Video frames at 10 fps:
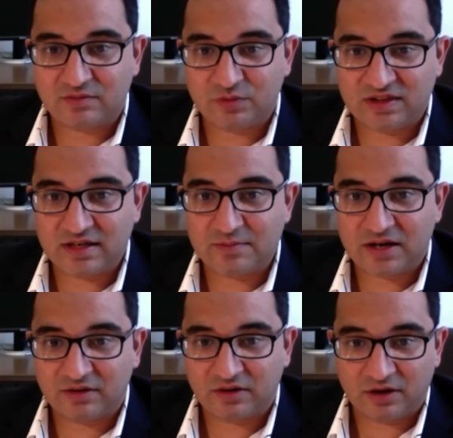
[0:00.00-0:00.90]
we think
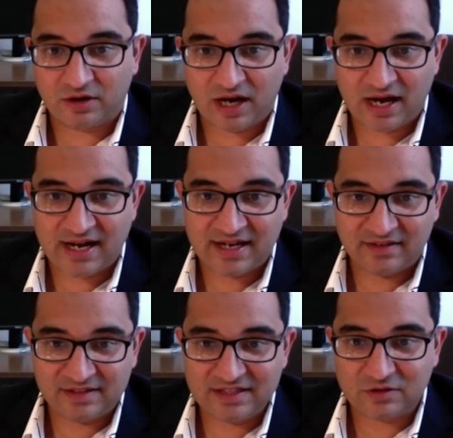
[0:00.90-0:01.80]
about are high
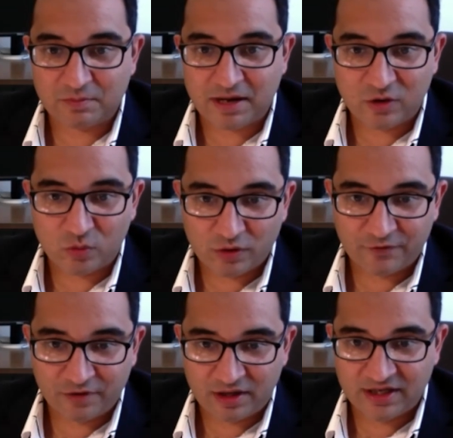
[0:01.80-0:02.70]
lethal
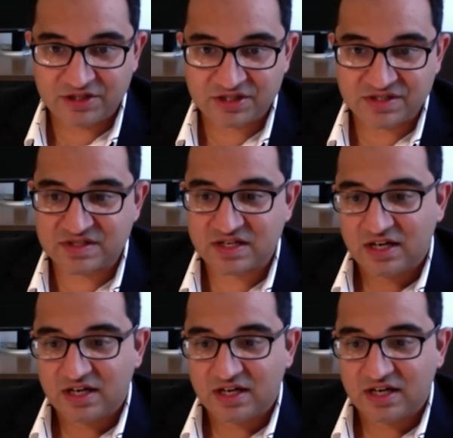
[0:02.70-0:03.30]
biowarfare agents,